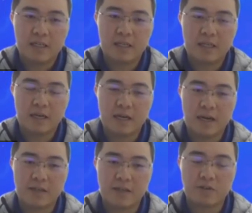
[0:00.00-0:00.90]

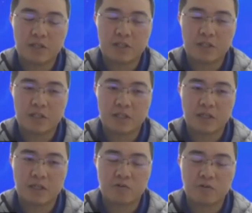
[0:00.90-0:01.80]
The headquarters is
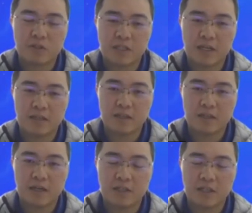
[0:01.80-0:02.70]
in Kunshan,
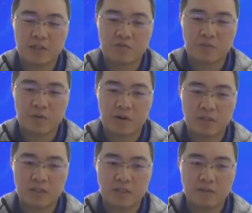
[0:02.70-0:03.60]
Jiangsu
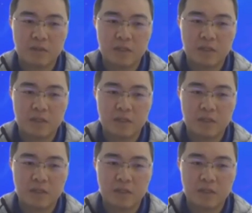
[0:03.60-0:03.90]
province.